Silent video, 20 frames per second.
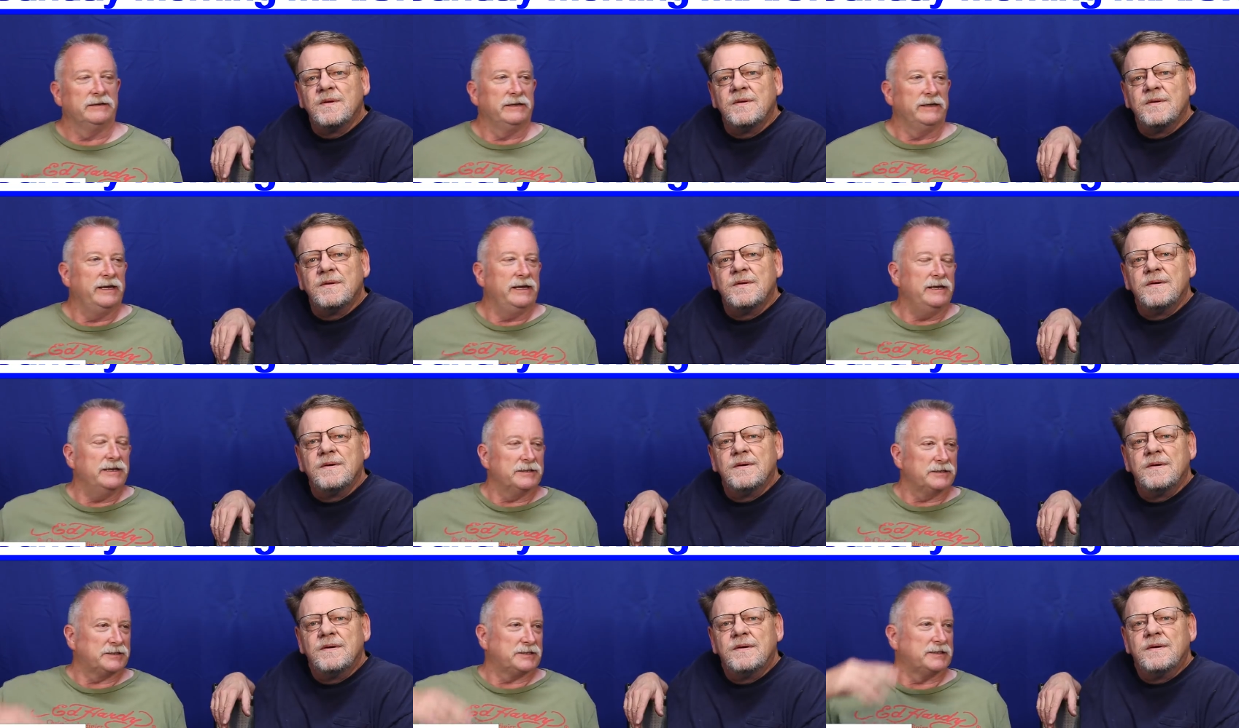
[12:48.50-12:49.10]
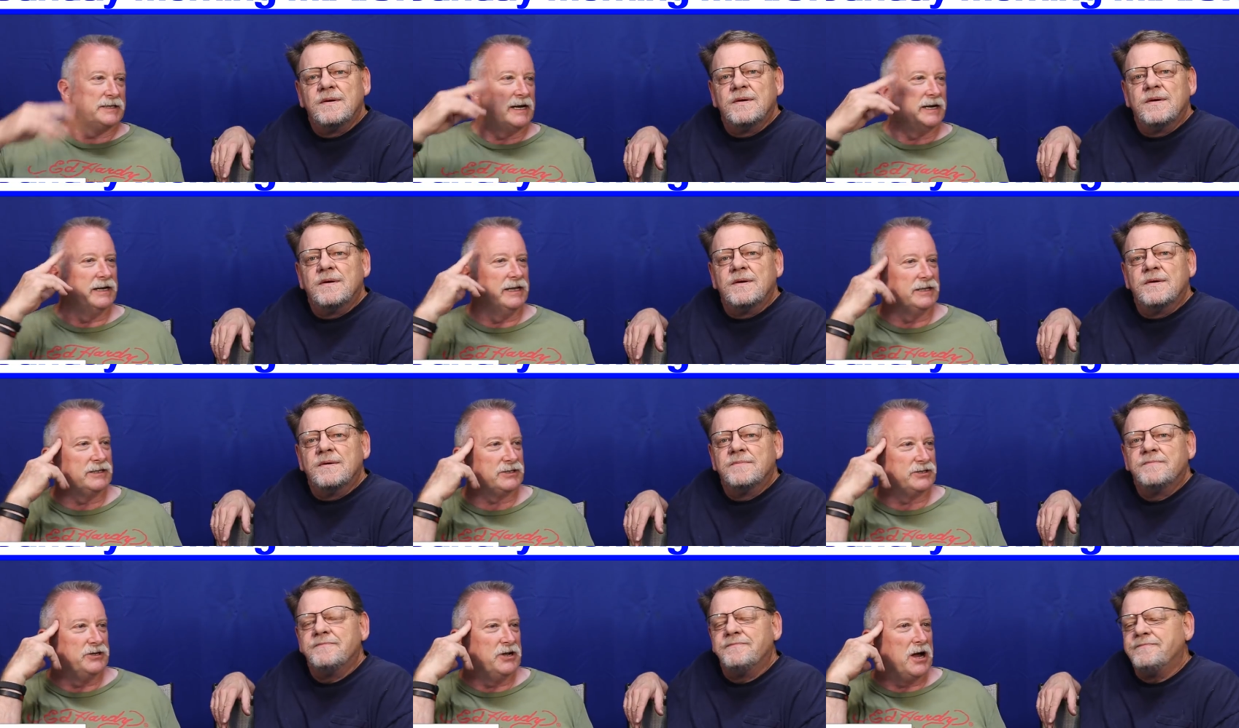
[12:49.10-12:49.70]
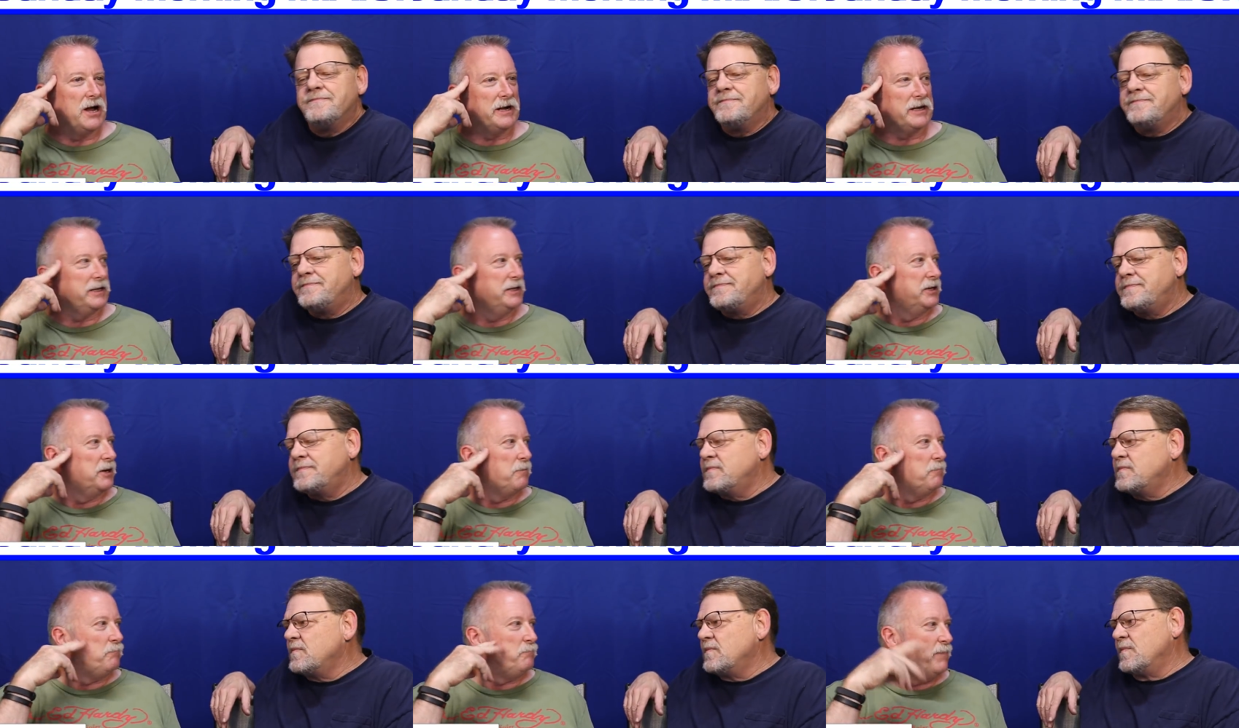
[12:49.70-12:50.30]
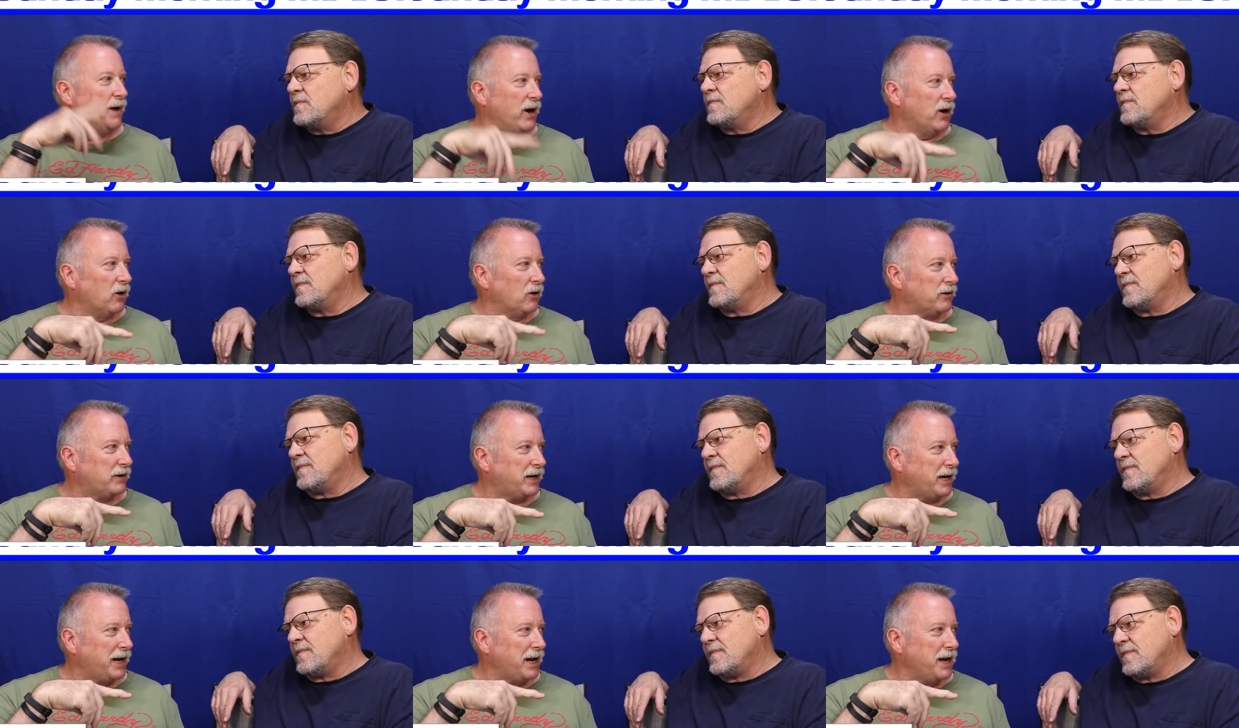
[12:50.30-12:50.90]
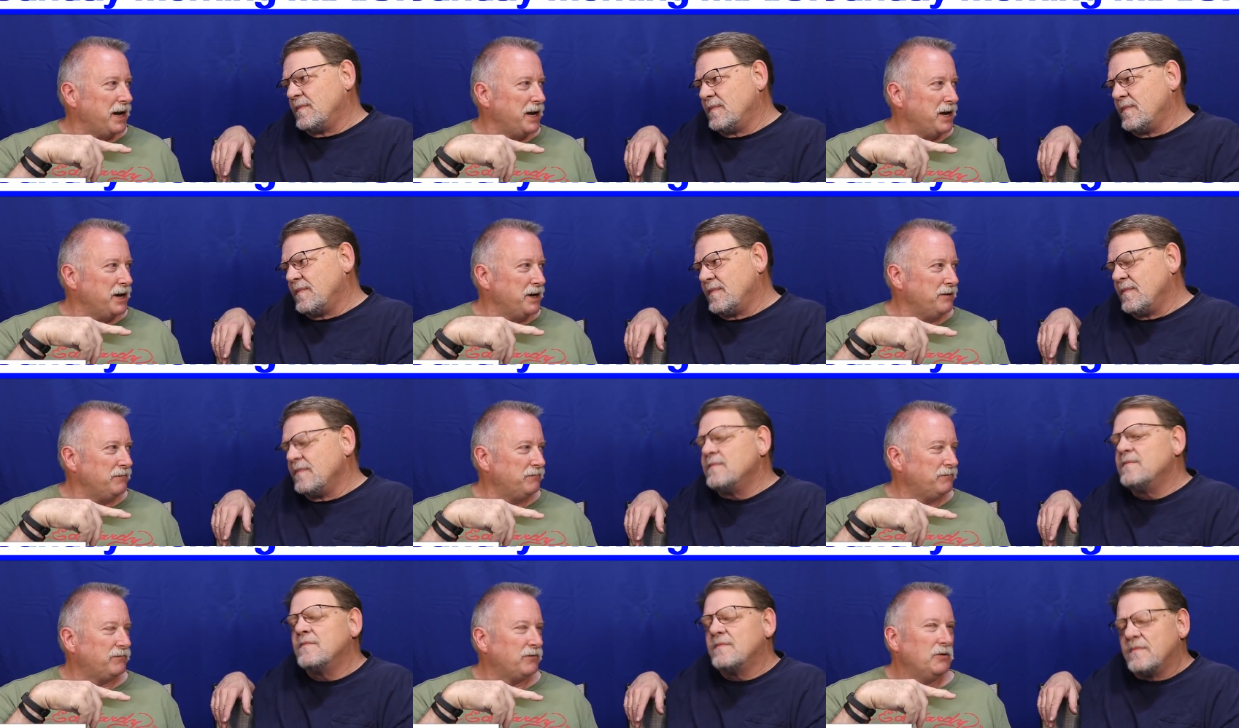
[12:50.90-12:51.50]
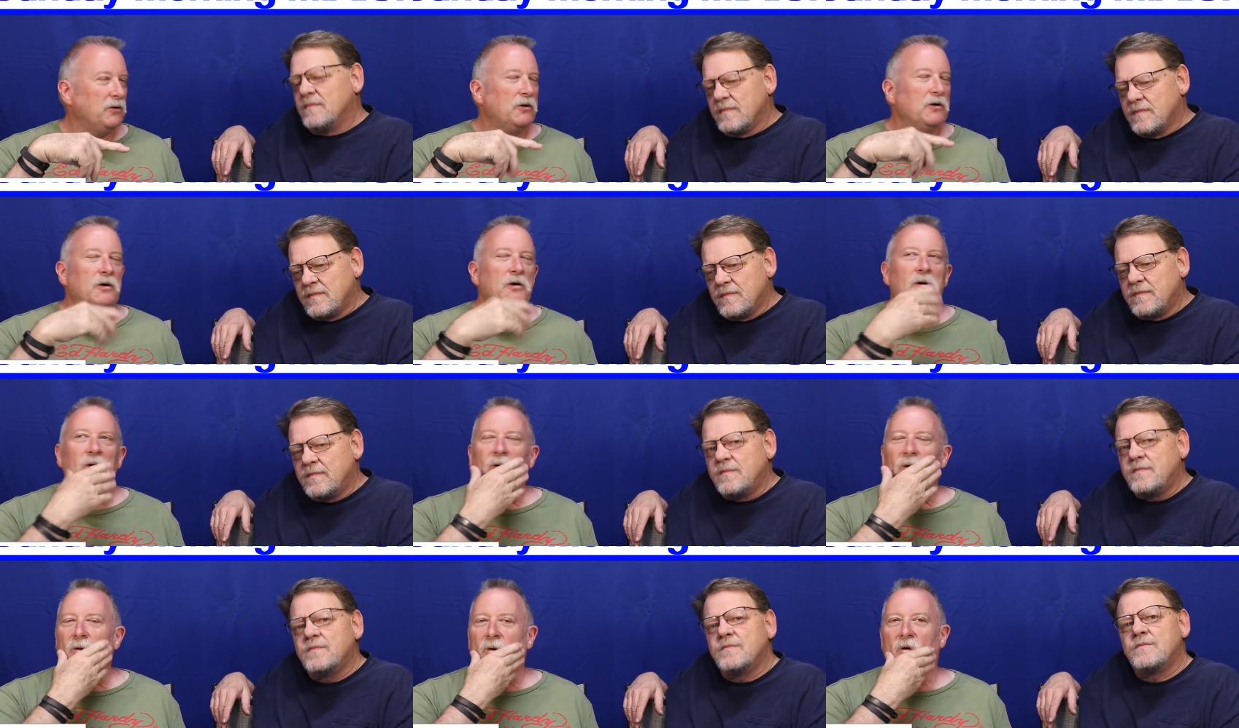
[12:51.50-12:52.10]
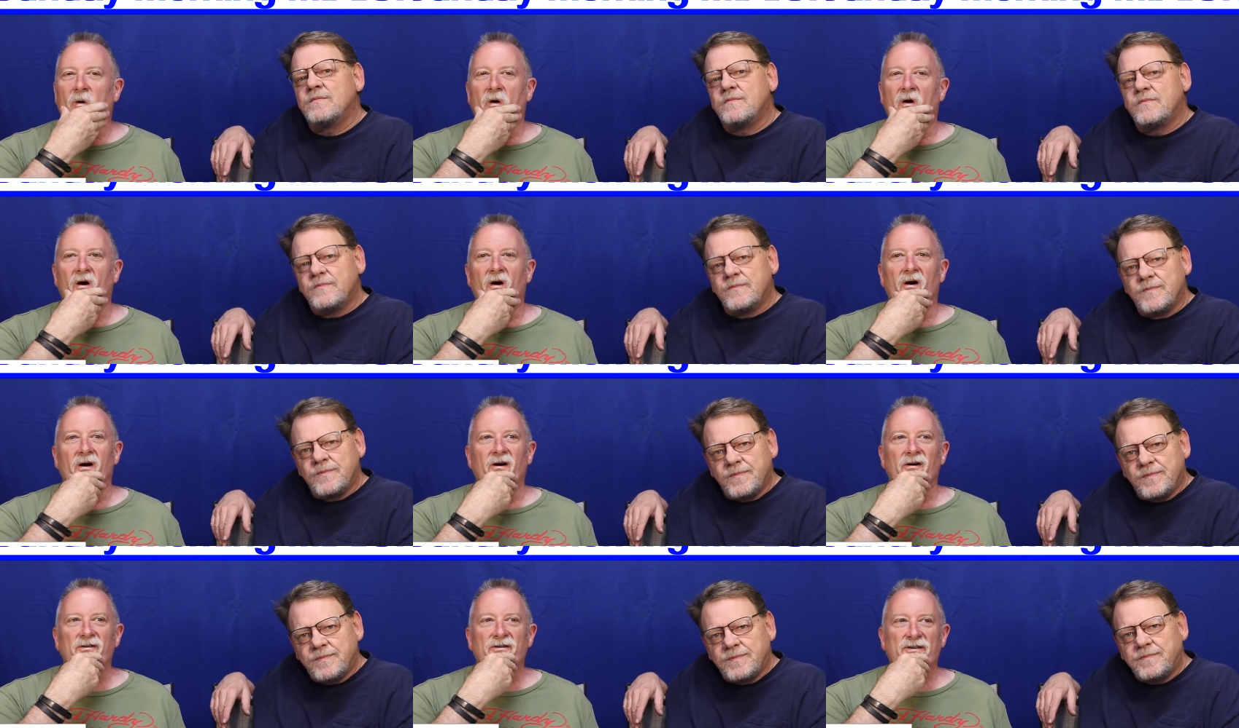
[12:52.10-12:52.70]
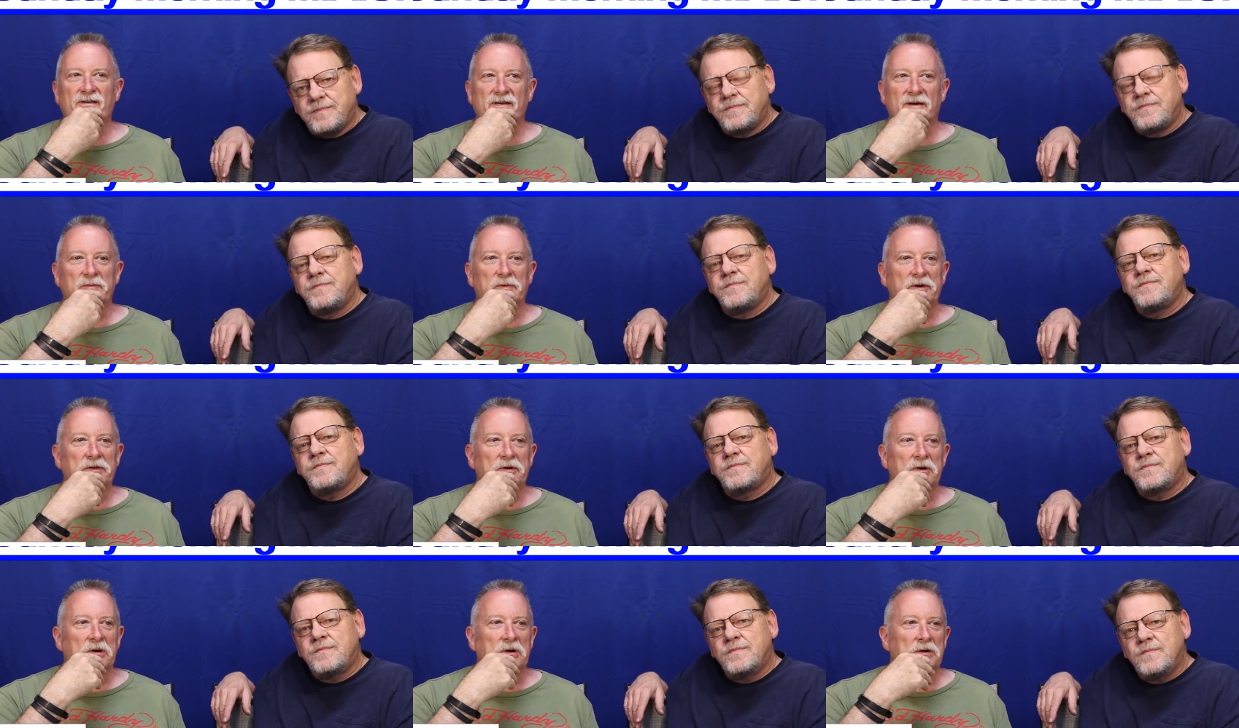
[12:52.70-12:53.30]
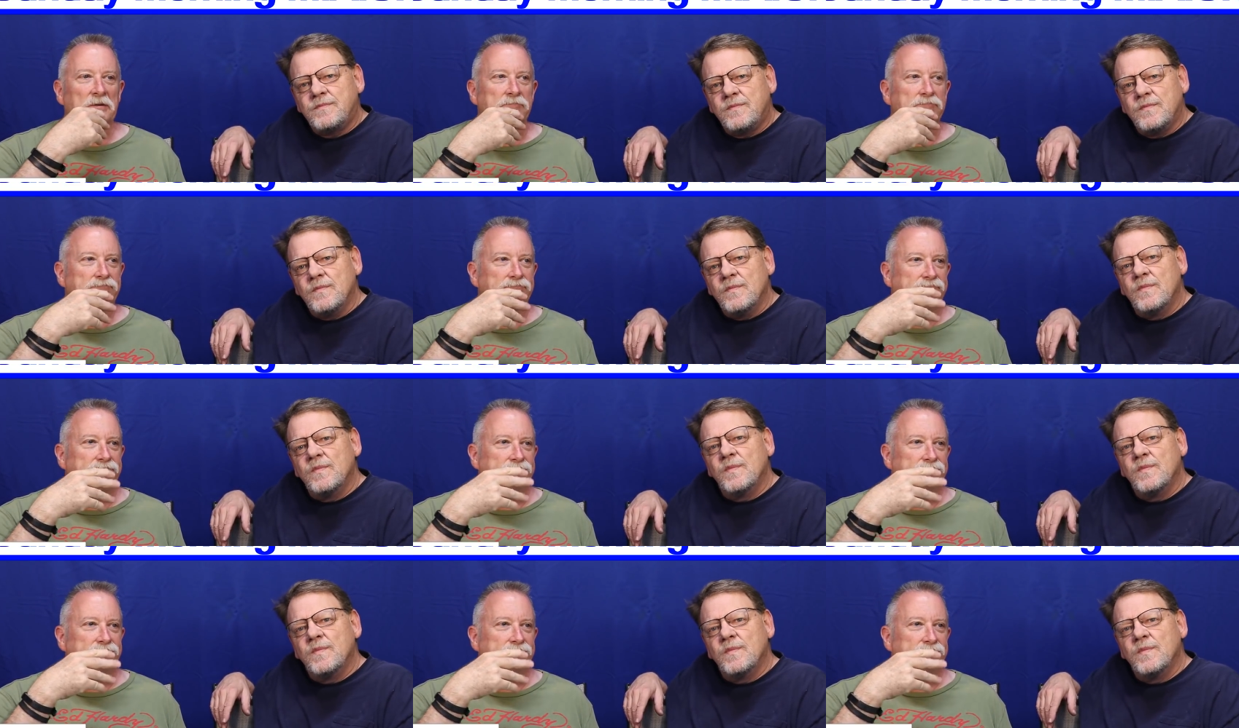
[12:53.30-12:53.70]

Speaker 1: he has said it's not in a bear cave or some other